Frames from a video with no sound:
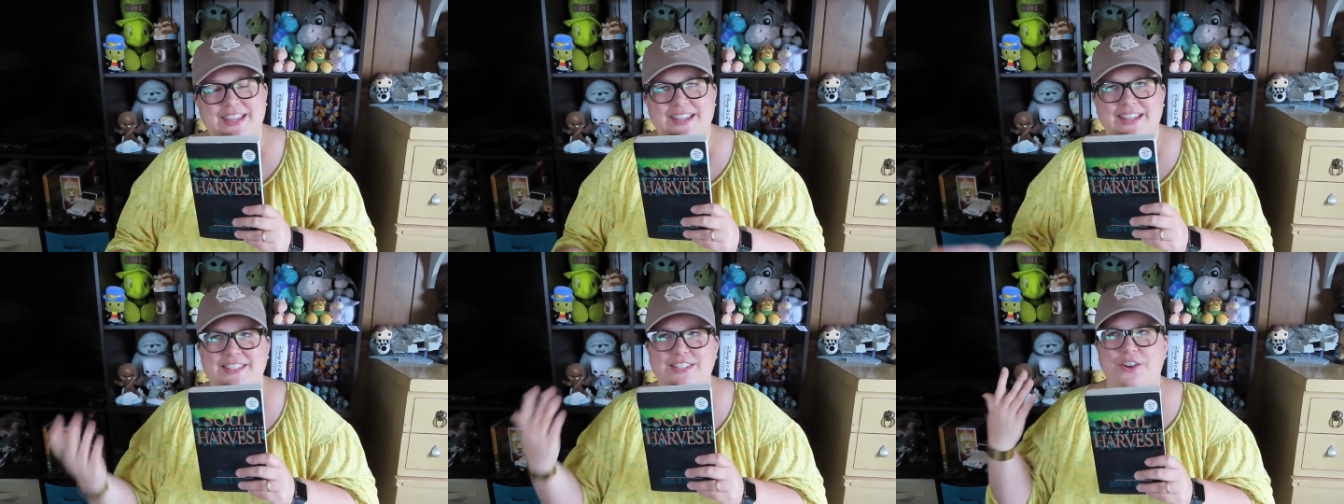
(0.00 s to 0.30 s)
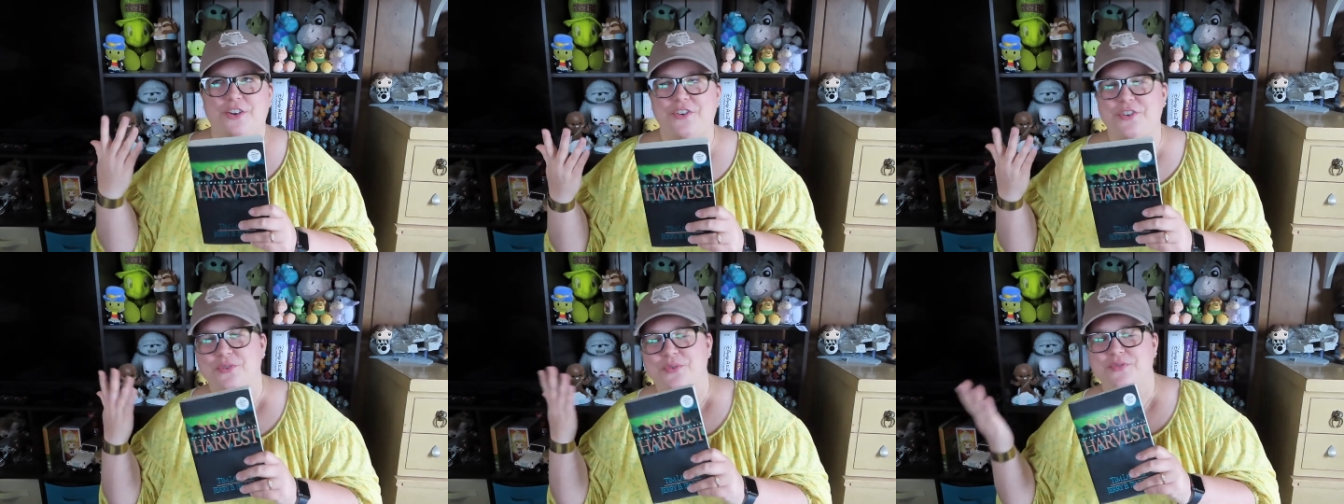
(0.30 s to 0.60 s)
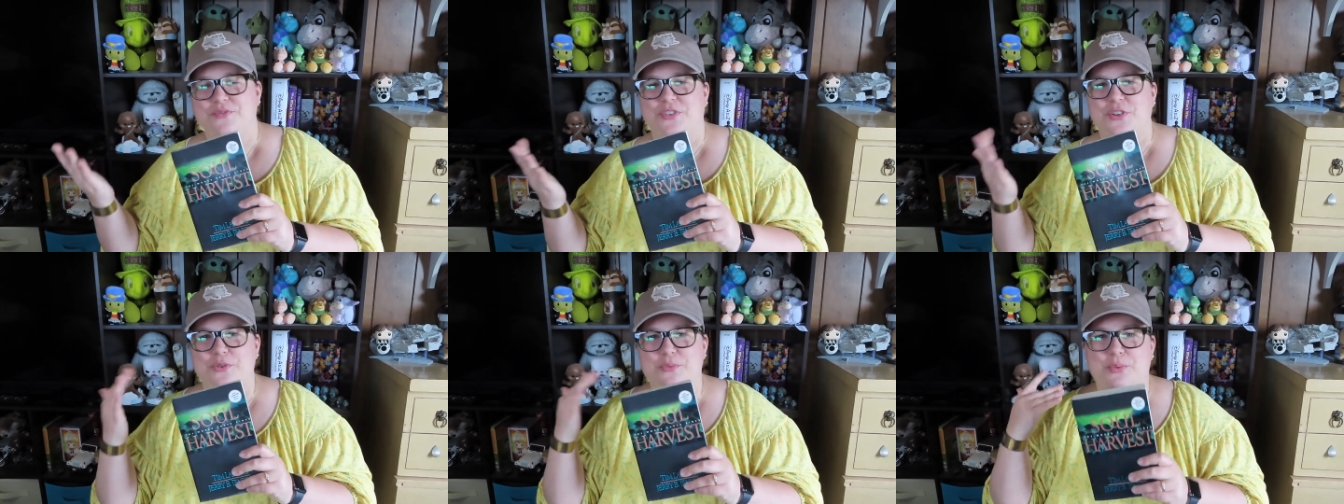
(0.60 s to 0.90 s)
It's hard to
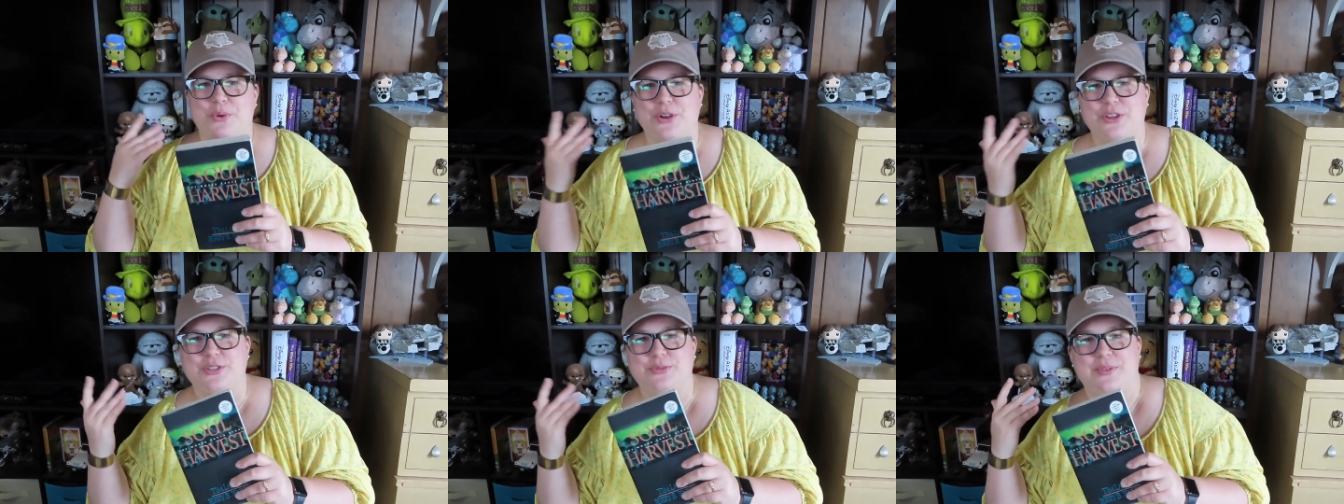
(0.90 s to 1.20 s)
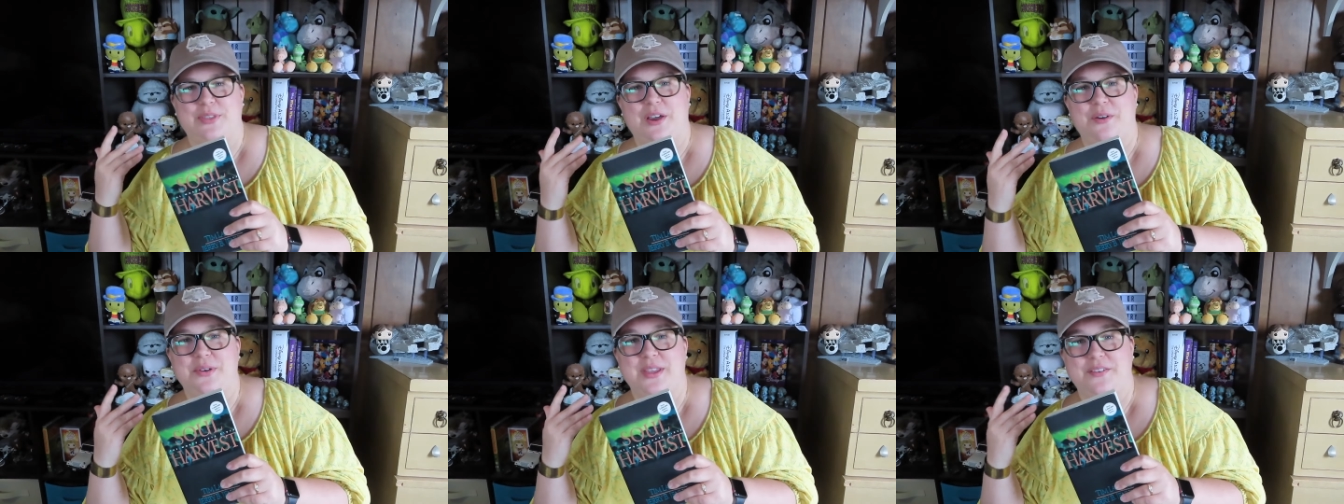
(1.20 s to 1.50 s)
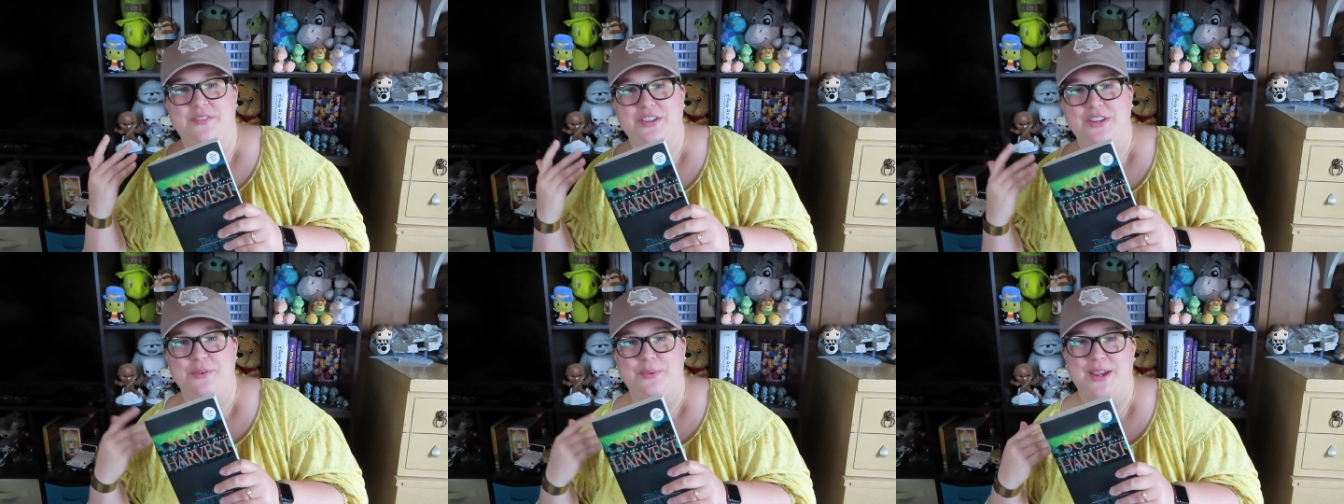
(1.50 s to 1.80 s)
review books without
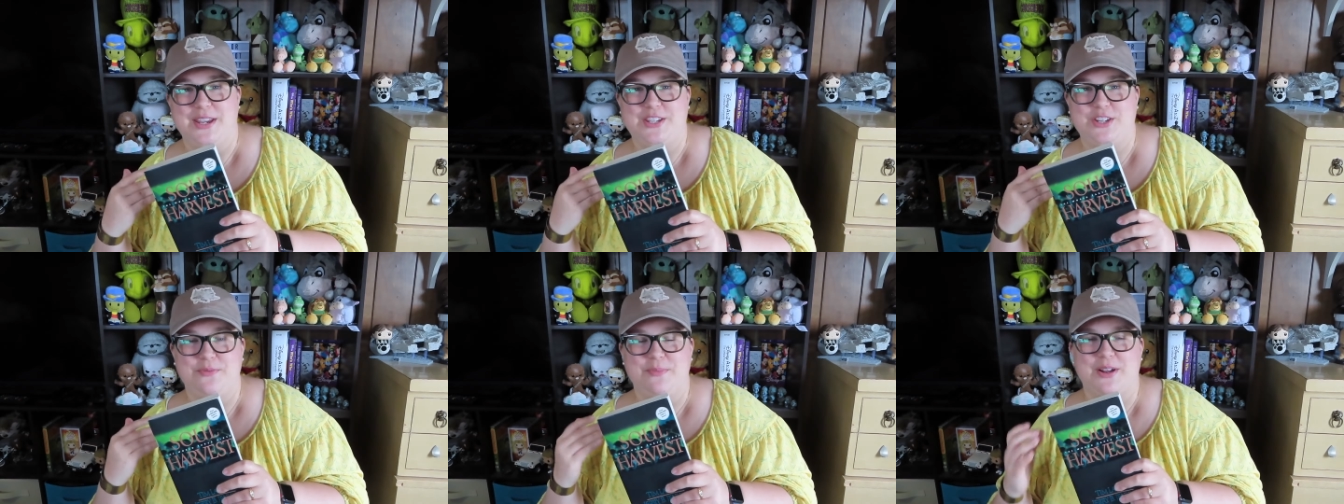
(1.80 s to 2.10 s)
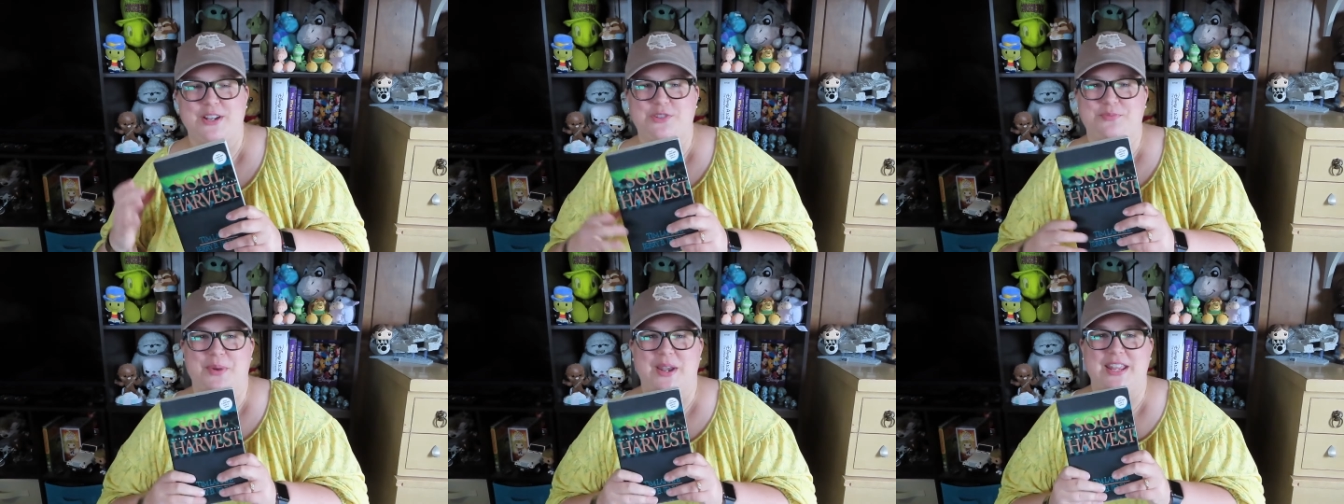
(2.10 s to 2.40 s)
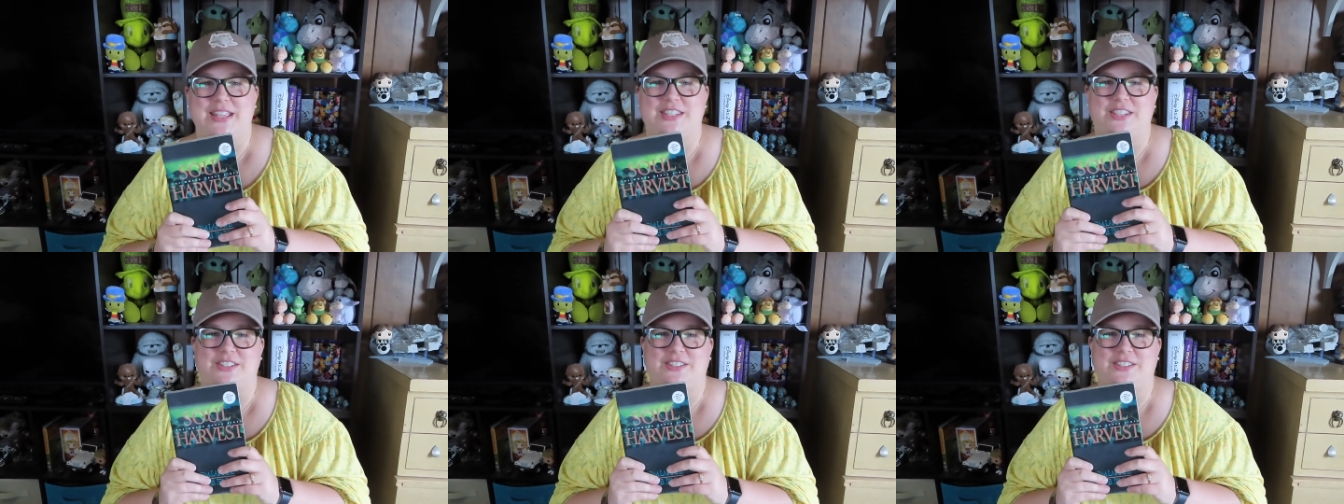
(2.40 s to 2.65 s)
giving away too much, but